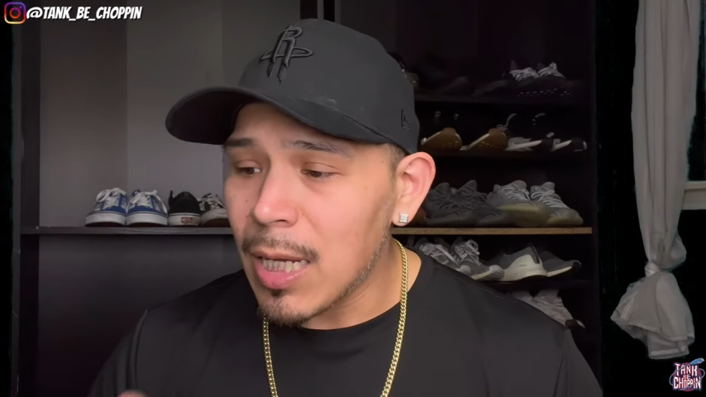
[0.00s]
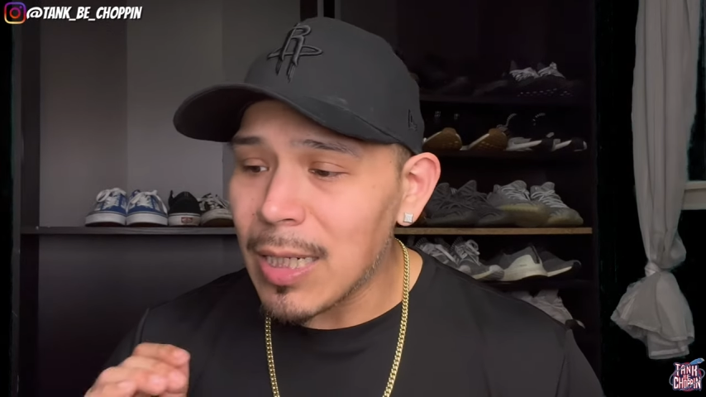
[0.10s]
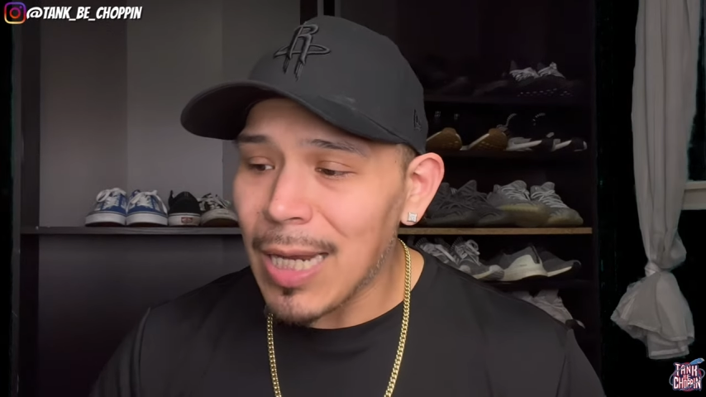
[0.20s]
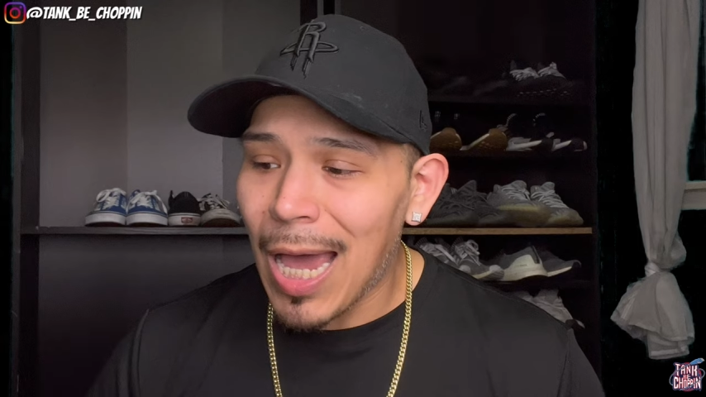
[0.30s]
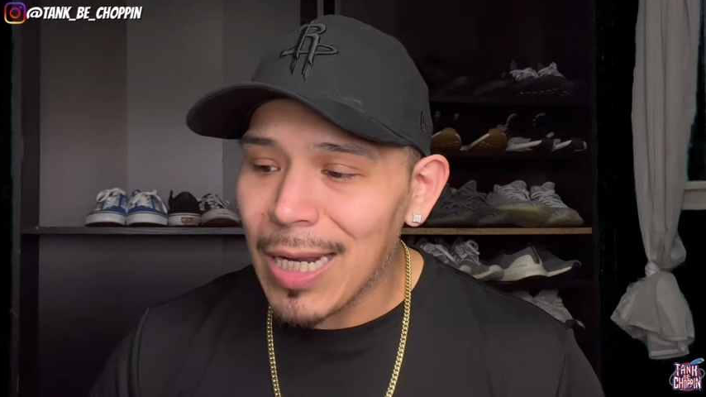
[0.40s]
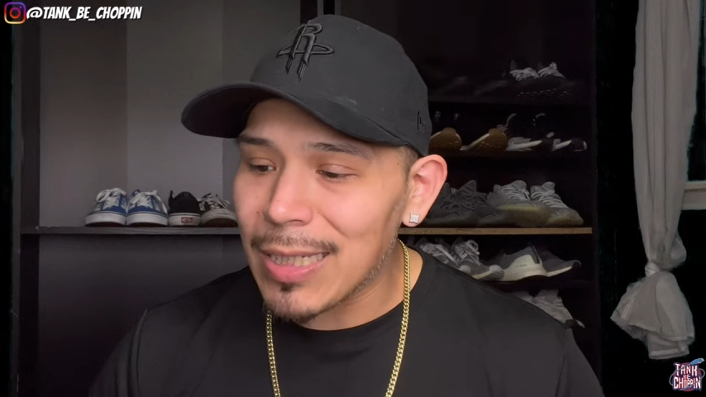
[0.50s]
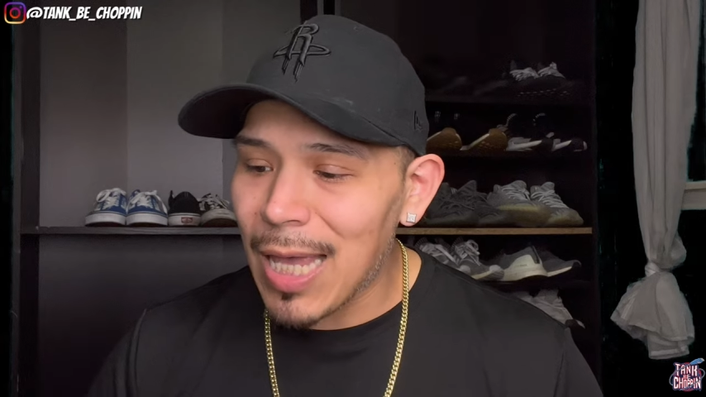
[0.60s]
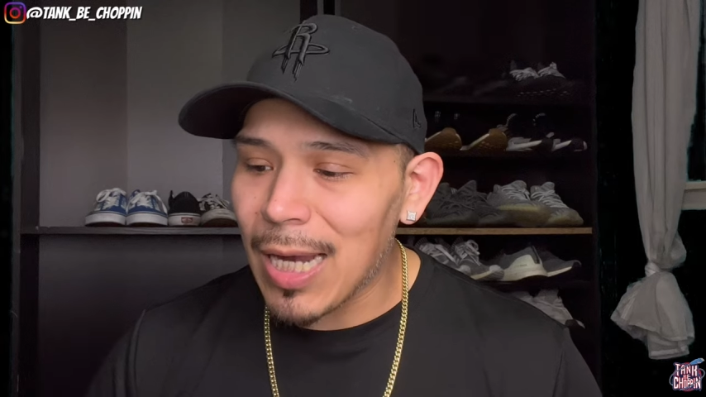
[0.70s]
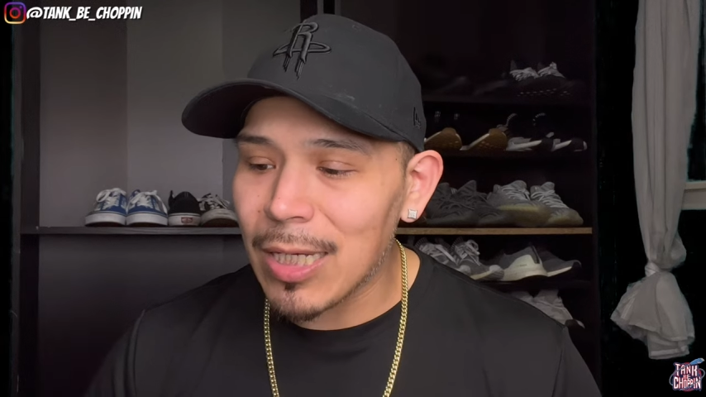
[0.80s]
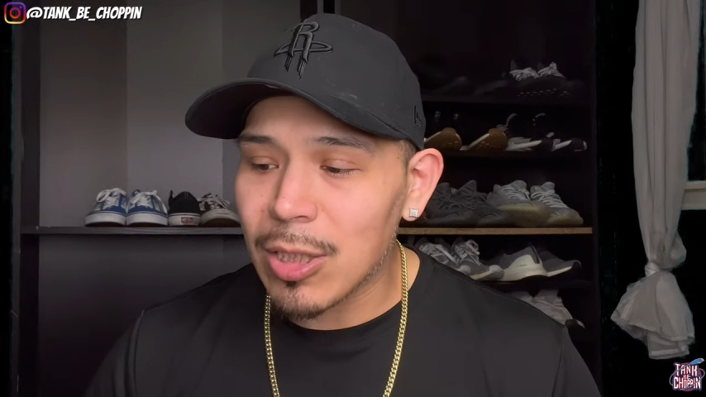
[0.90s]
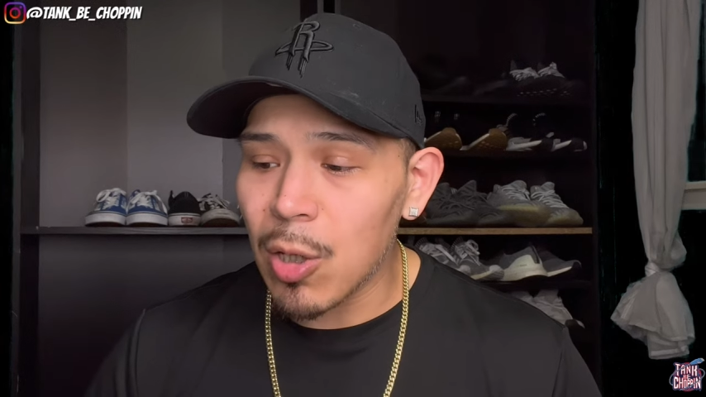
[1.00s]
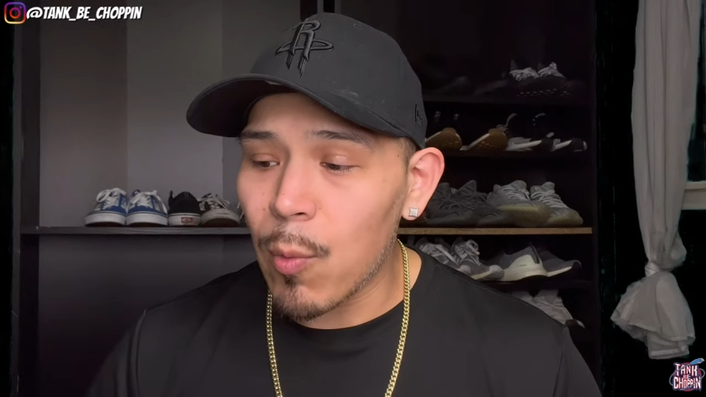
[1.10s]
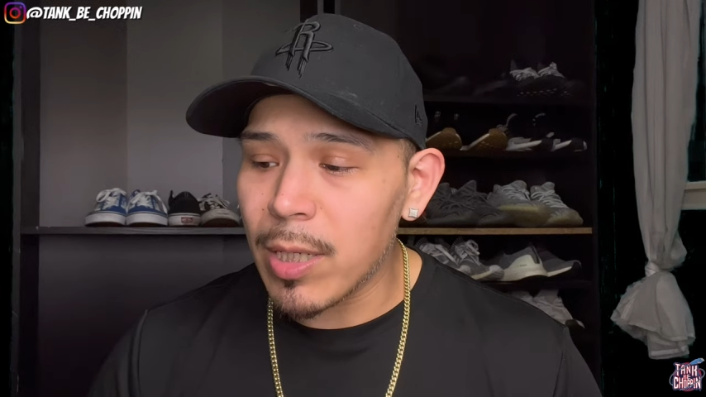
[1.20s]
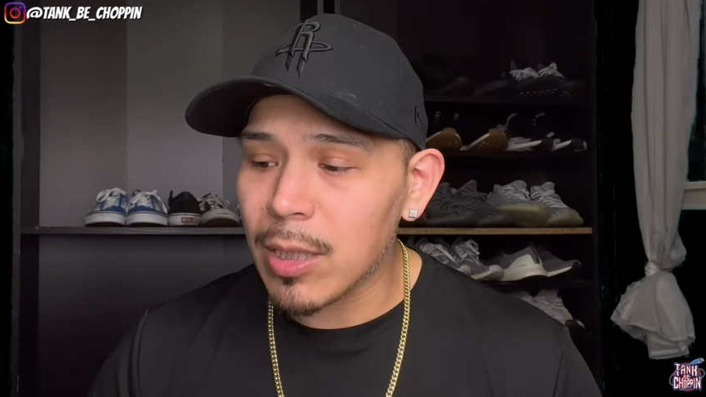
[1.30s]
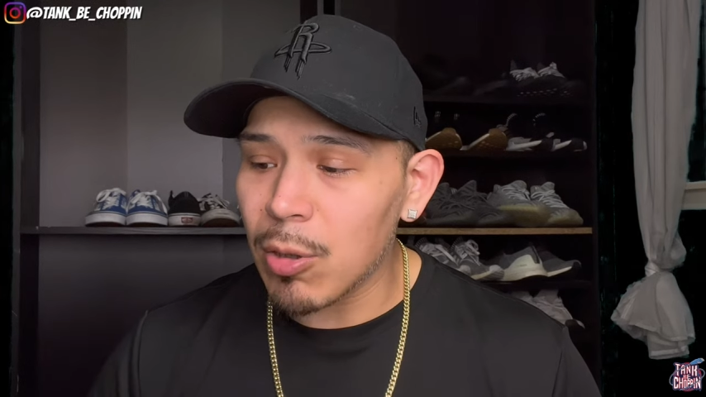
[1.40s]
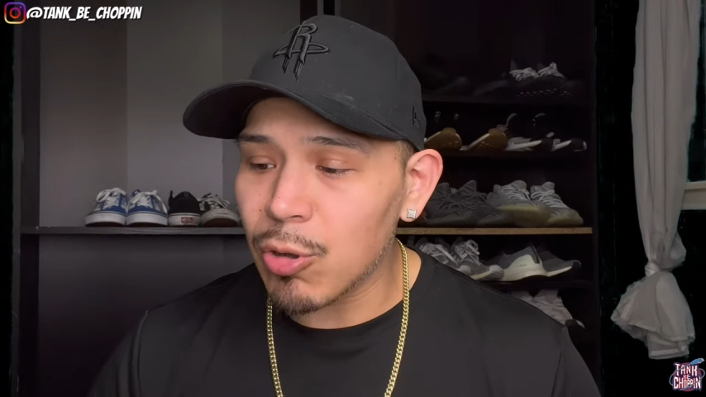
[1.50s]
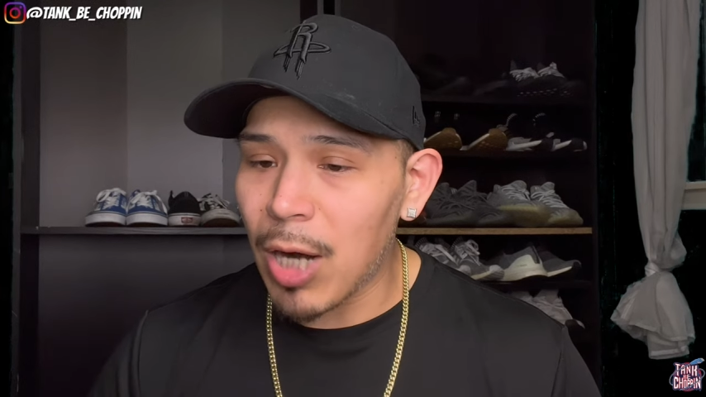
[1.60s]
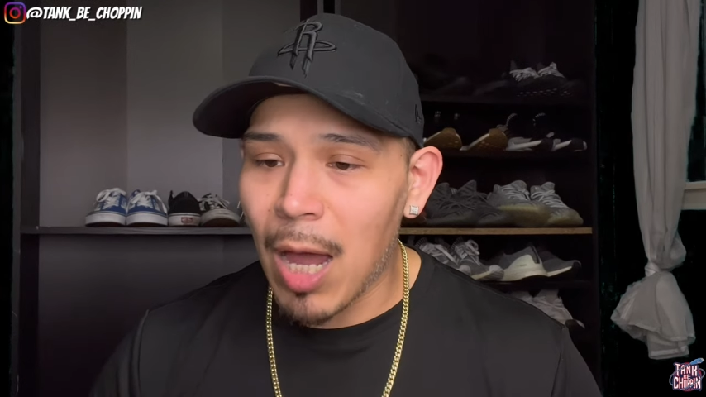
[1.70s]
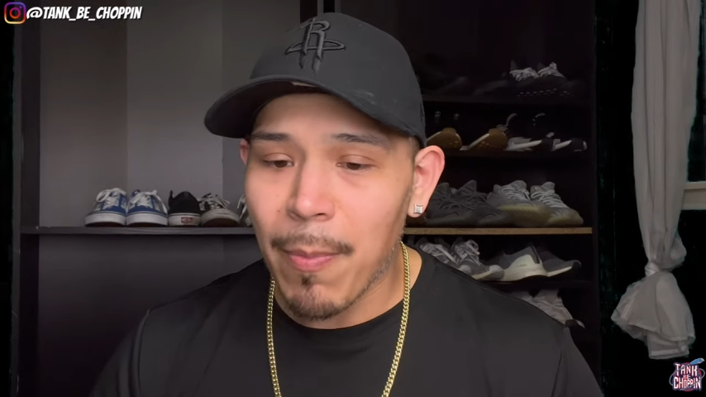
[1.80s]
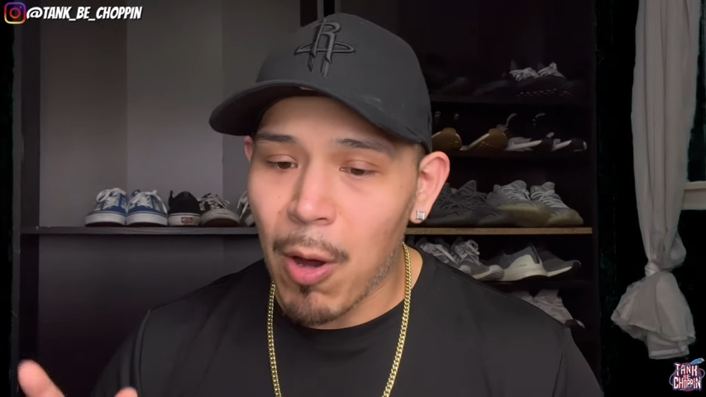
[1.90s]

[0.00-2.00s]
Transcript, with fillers: not exactly sure when it's gonna drop.